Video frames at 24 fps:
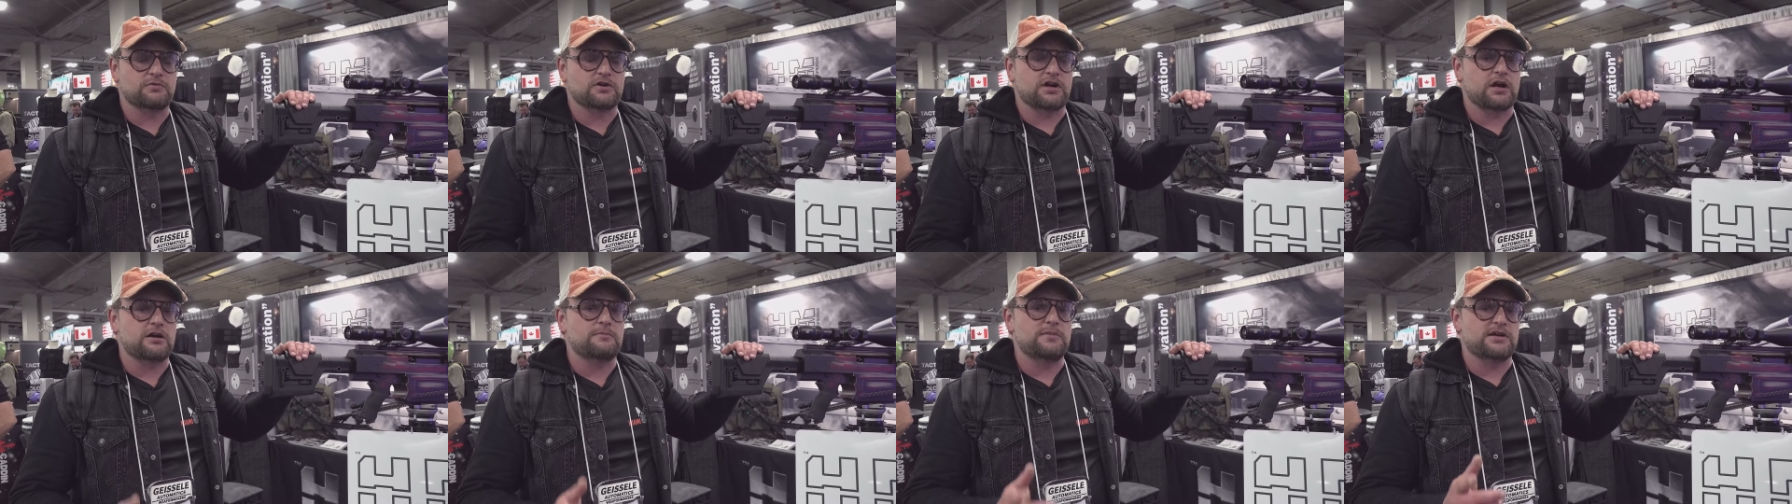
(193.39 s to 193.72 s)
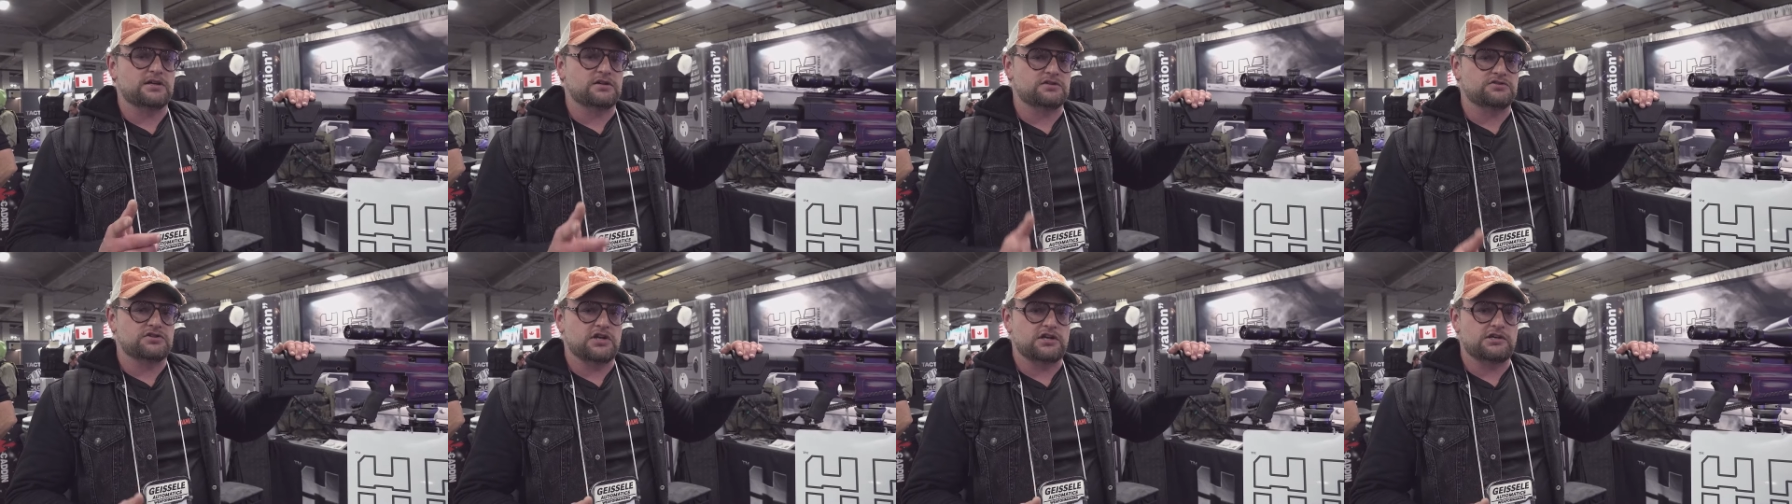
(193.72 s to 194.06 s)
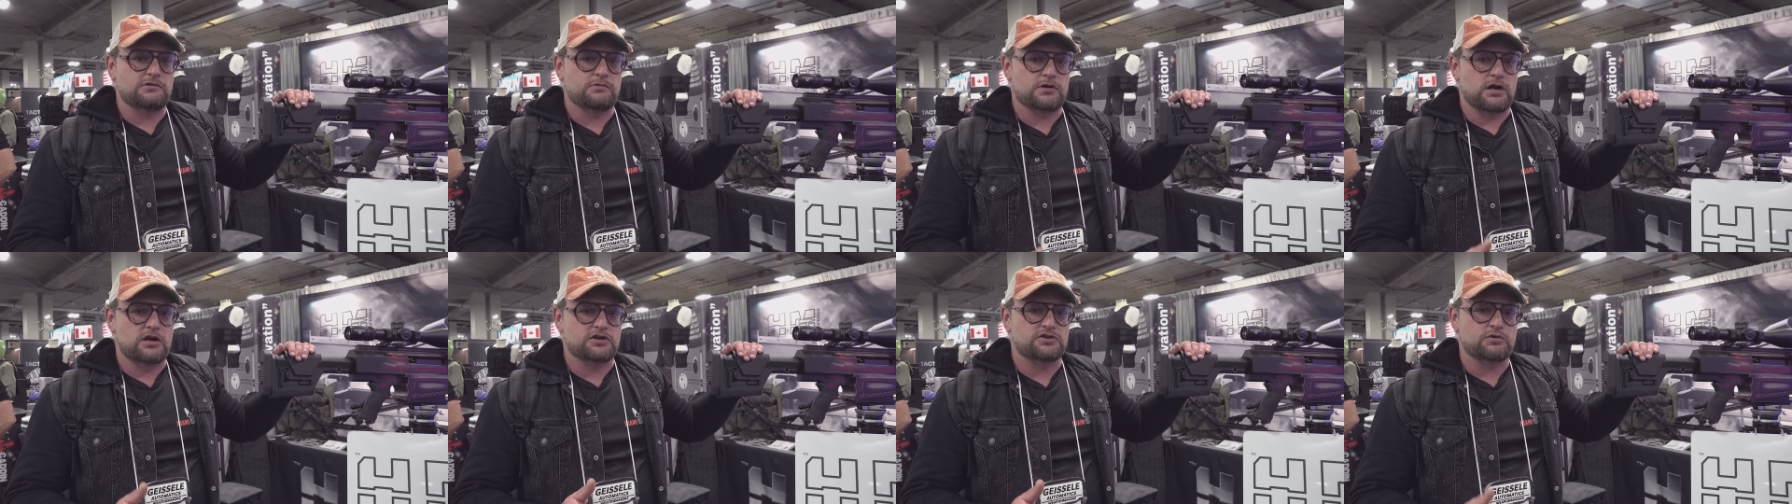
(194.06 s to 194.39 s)
We're going to be
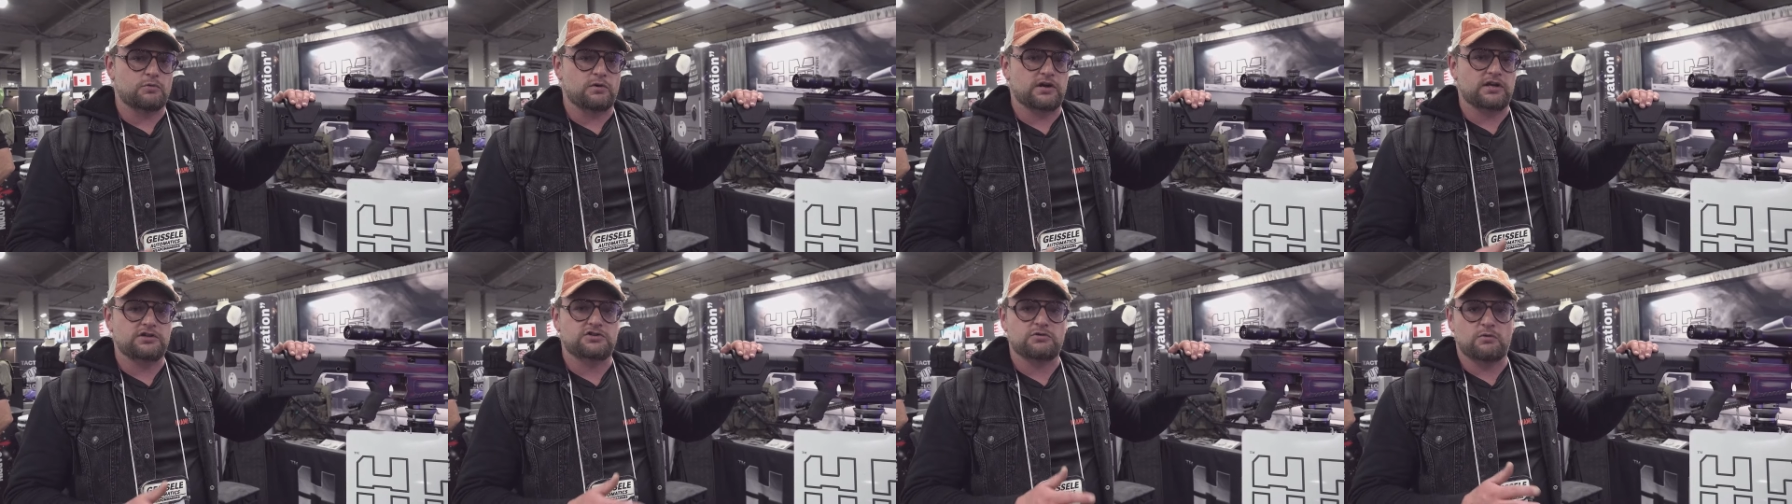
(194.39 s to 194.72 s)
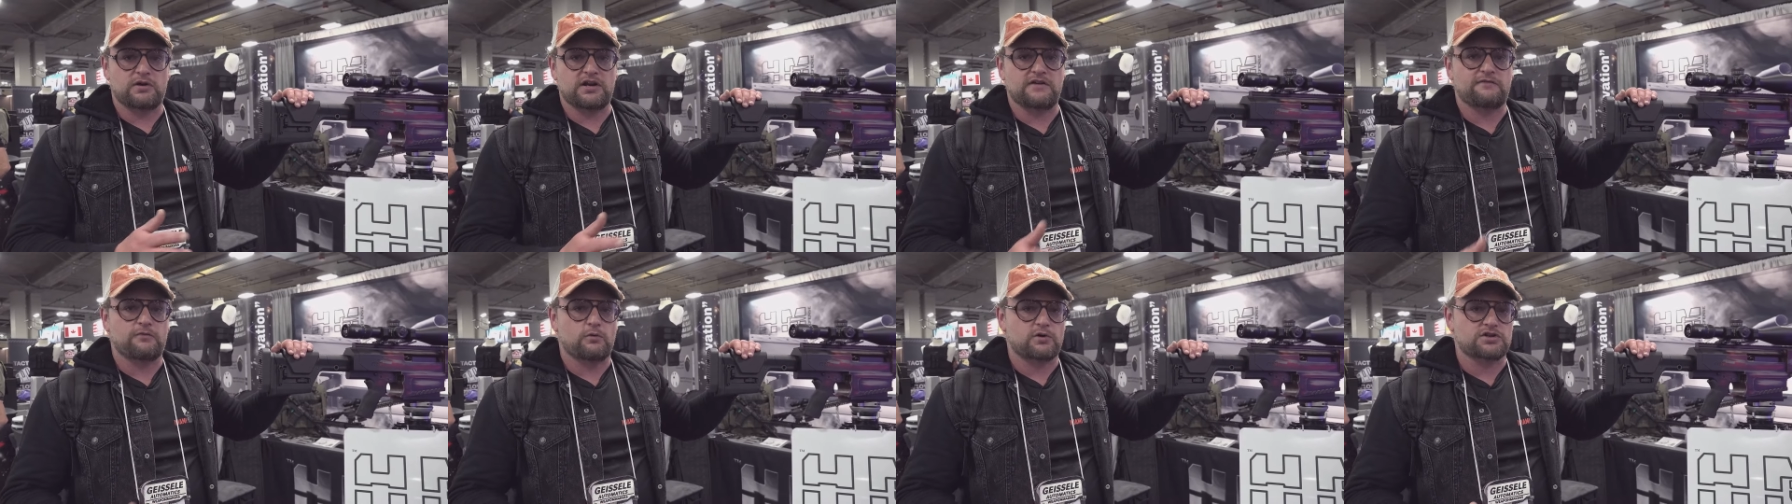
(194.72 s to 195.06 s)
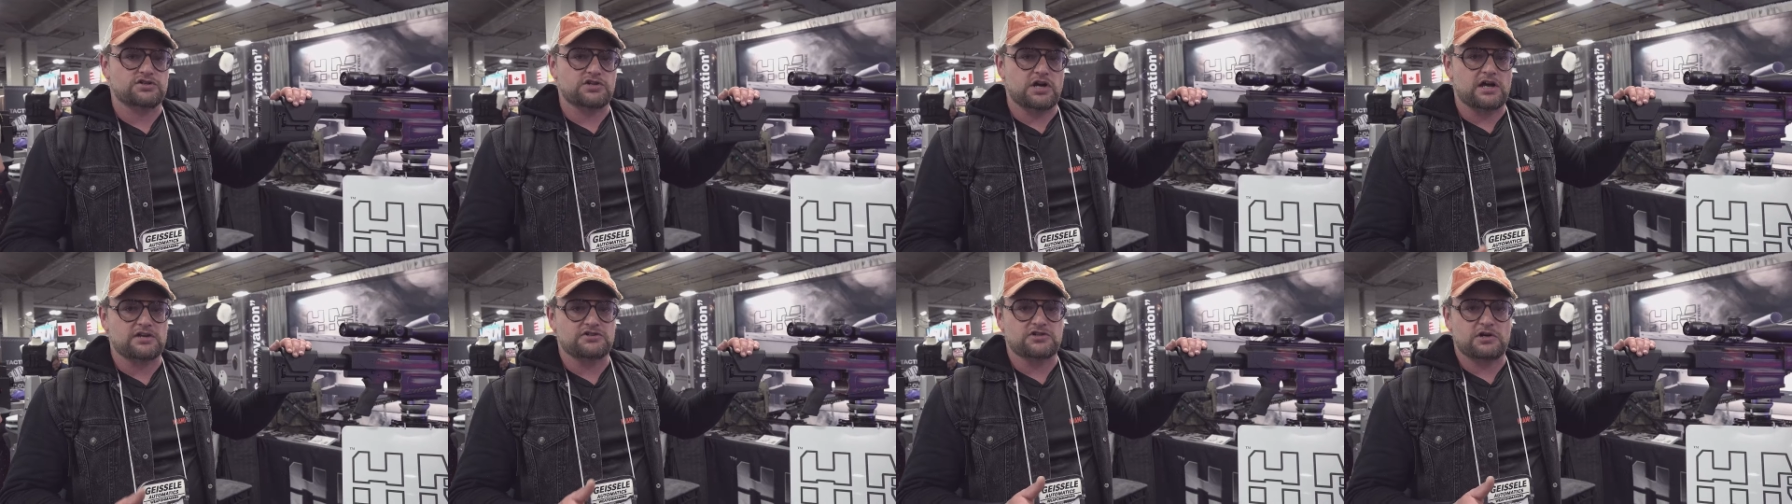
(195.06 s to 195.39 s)
continuing our twenty twenty-four
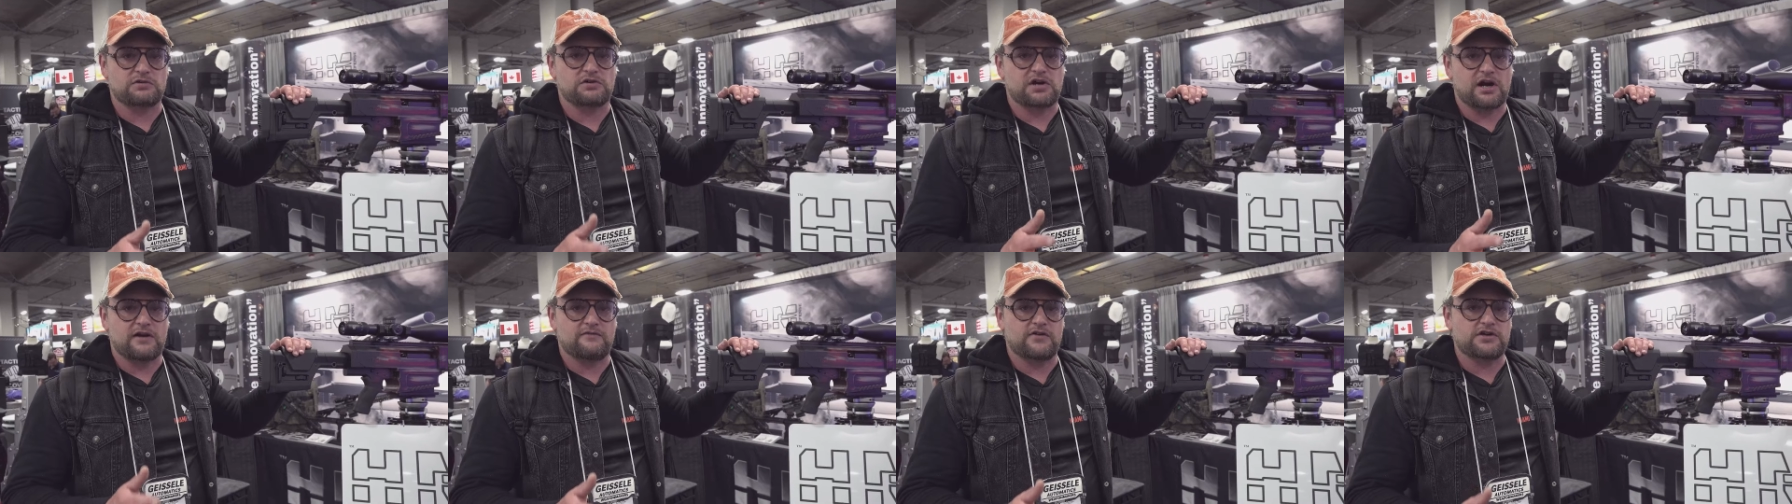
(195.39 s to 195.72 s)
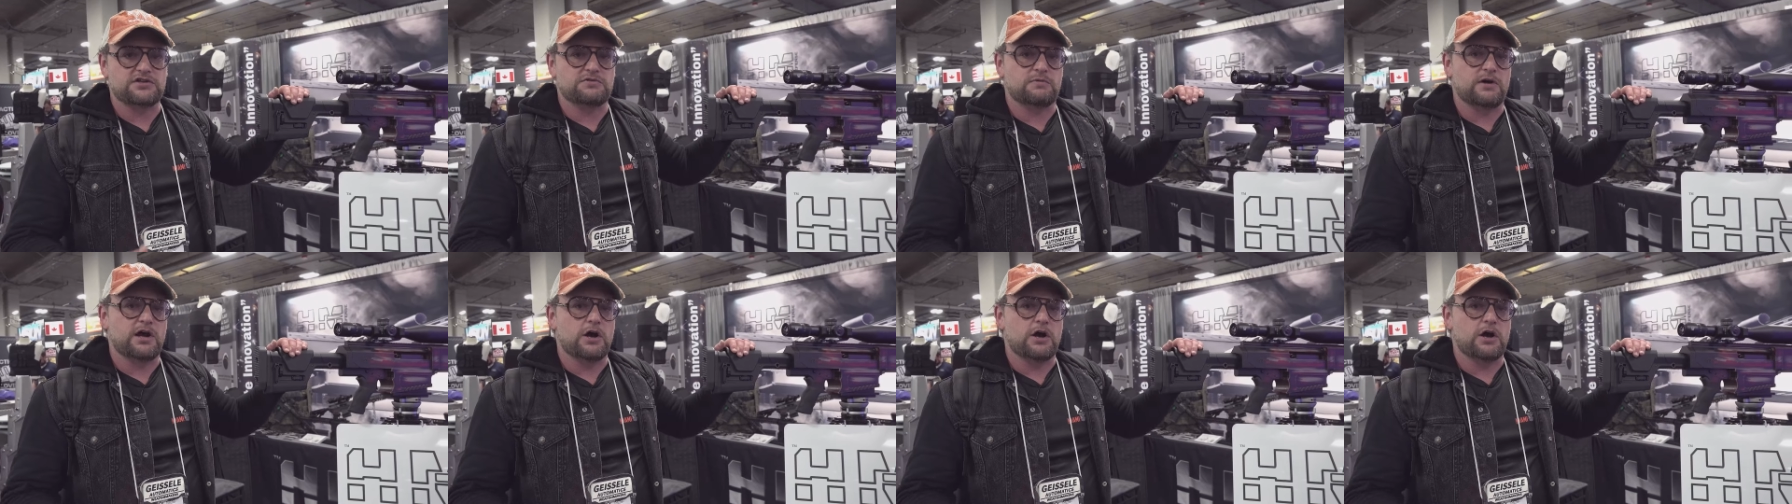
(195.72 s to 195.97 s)
SHOT Show coverage.